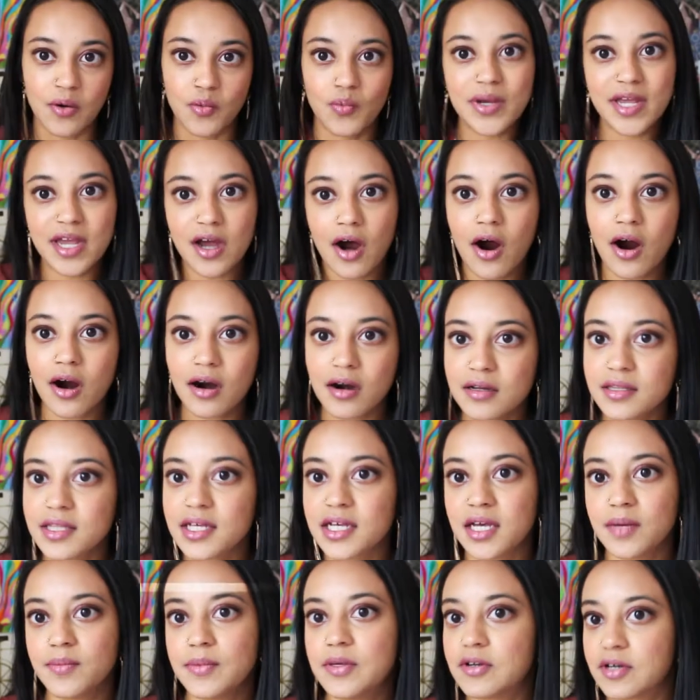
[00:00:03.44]
we are the
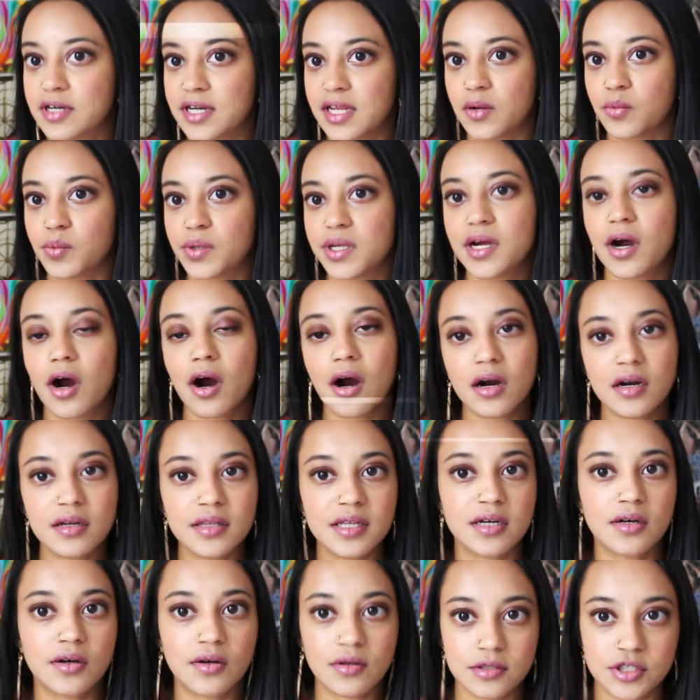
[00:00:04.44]
community, we are
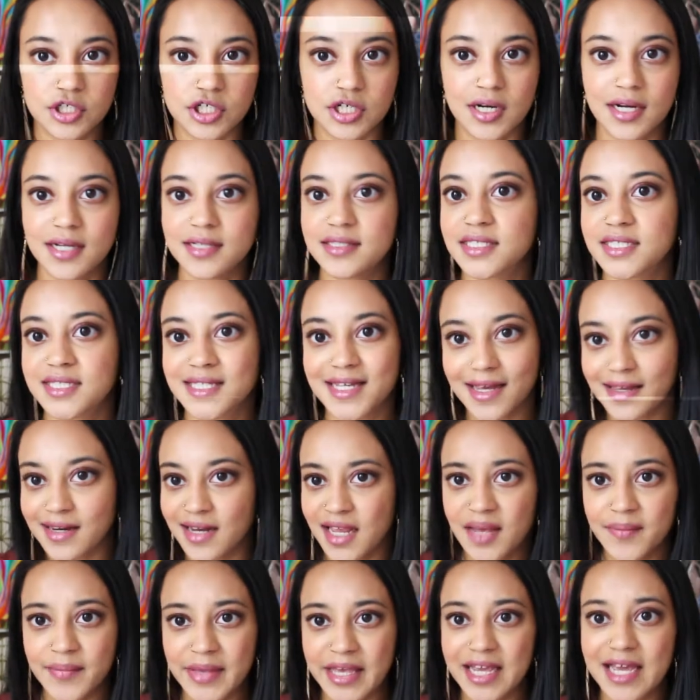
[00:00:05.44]
the culture. It's
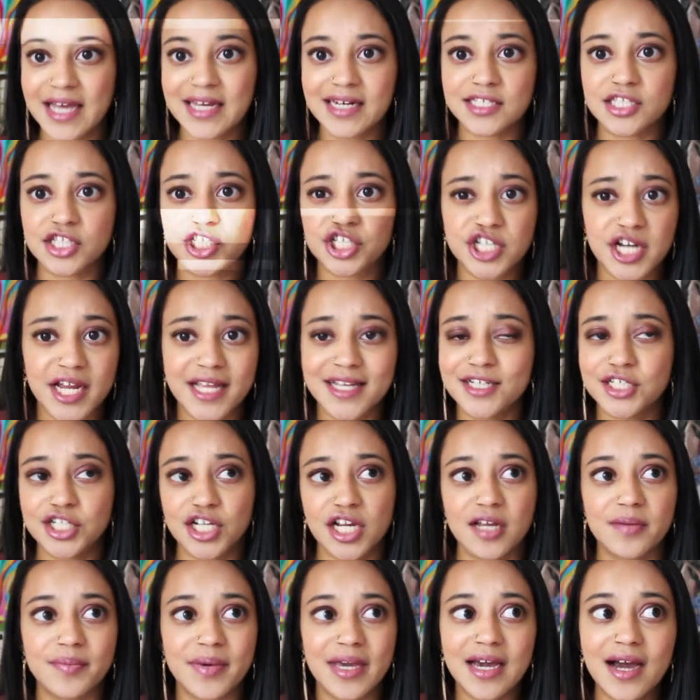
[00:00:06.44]
dynamic and it's
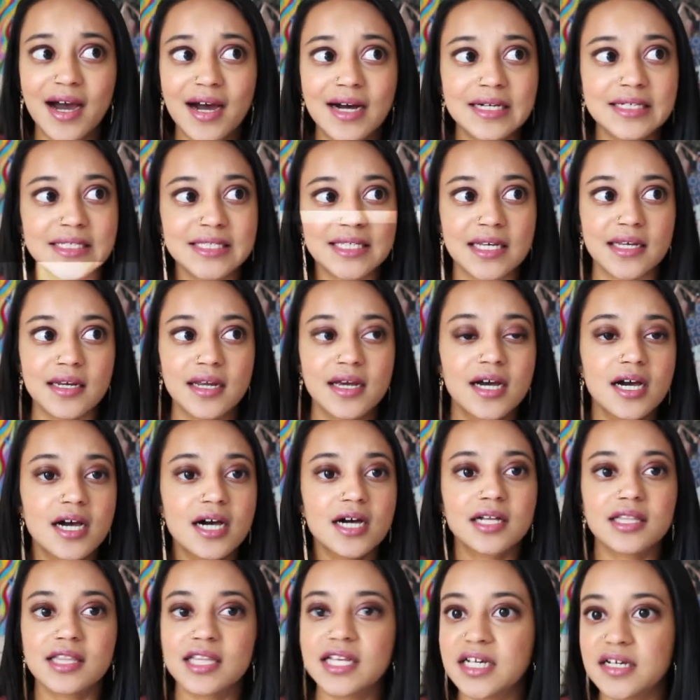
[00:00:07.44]
changing because it
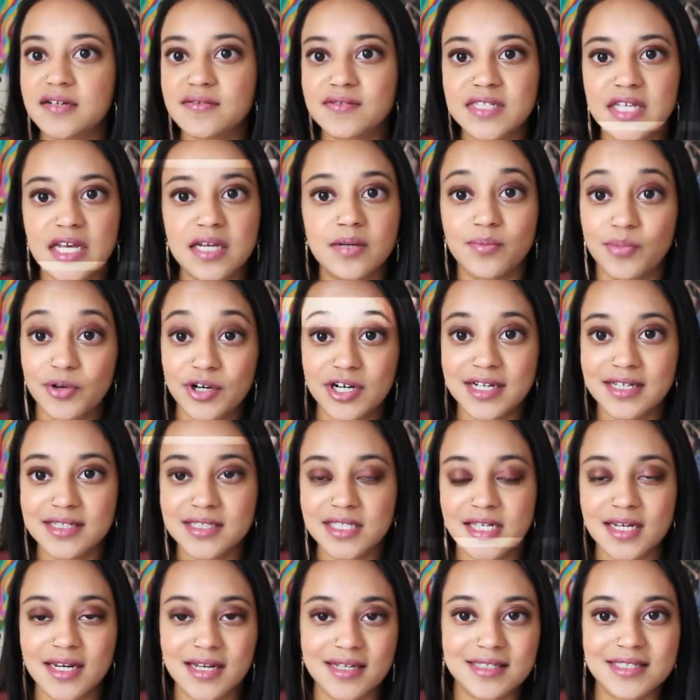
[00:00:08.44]
lives and breathes
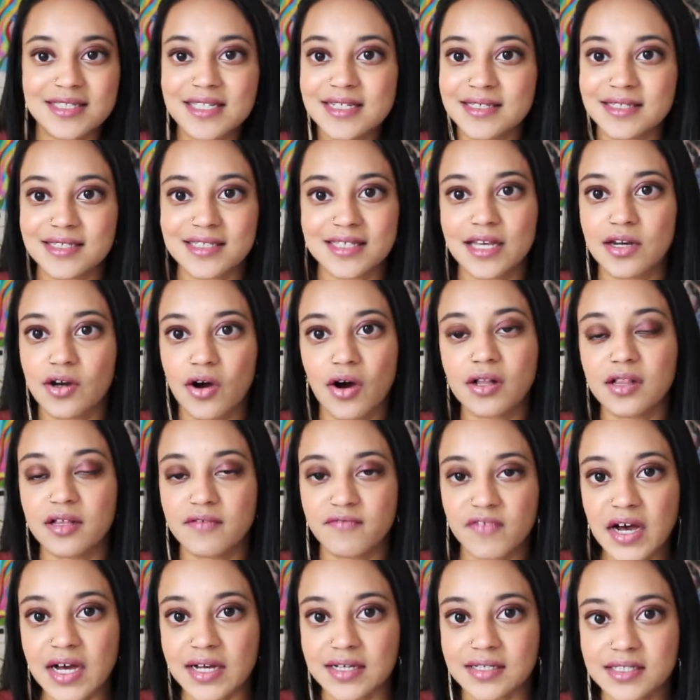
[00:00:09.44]
and exists in all
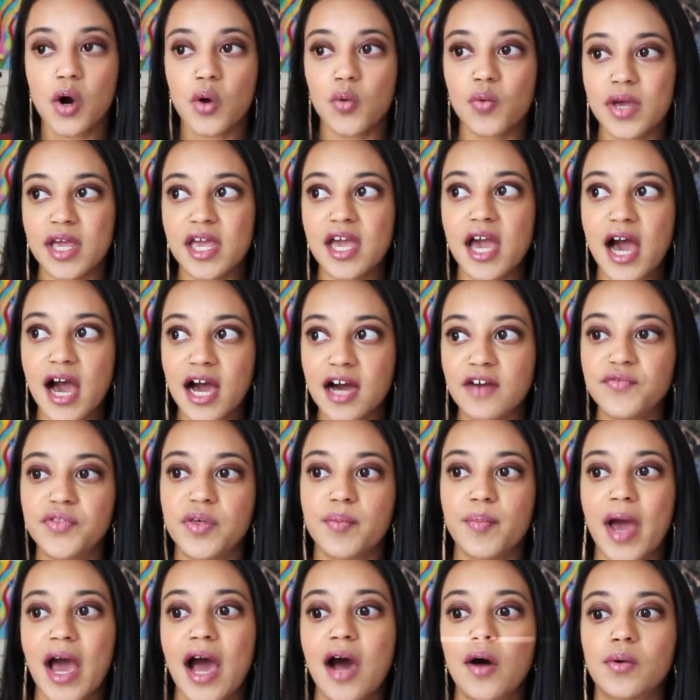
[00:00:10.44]
of us. We have the
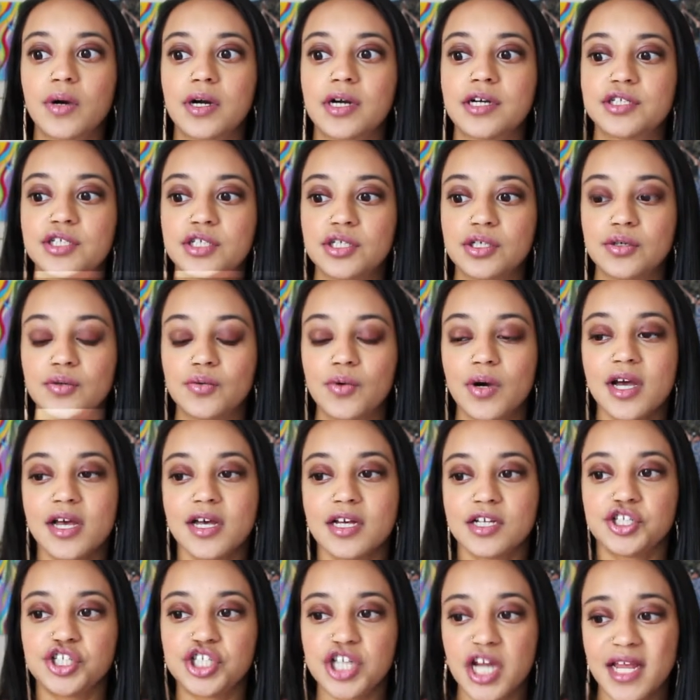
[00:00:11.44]
power to
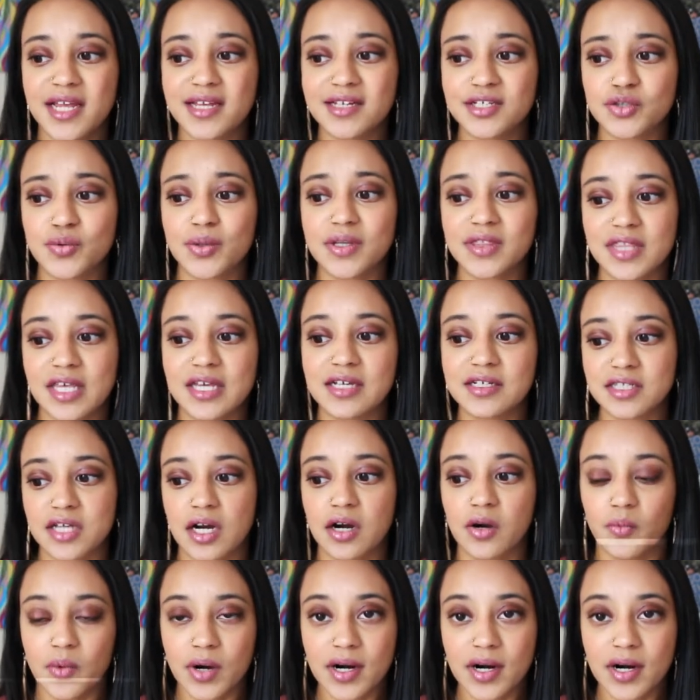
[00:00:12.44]
change when things aren't